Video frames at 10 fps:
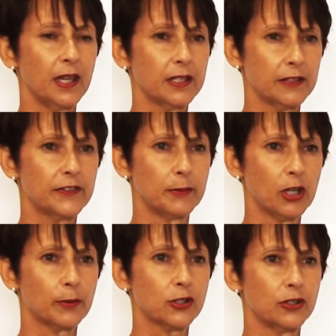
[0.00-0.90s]
and give them an
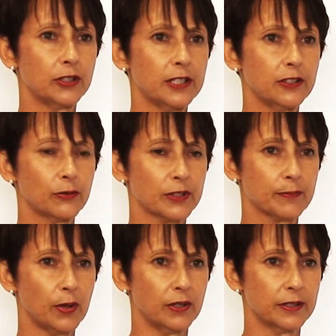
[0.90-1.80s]
opportunity to
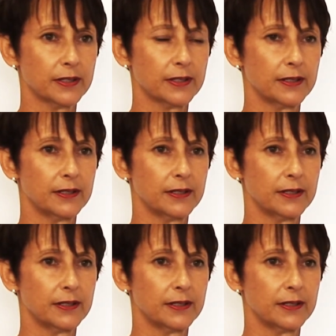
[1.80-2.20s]
respond.